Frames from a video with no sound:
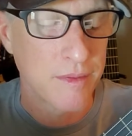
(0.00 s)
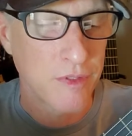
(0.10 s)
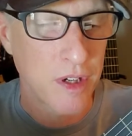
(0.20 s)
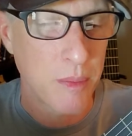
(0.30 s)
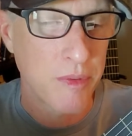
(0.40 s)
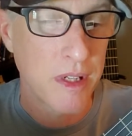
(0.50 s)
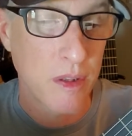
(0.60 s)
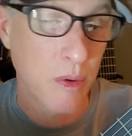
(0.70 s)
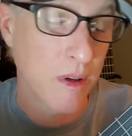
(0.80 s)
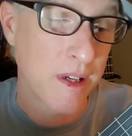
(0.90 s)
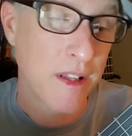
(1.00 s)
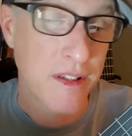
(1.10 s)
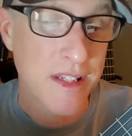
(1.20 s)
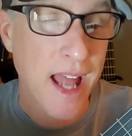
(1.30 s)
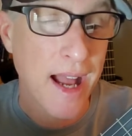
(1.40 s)
from the pre-chorus. Oh,
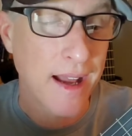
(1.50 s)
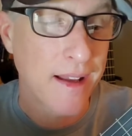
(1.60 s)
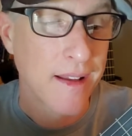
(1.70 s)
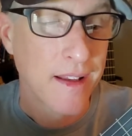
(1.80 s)
it's not.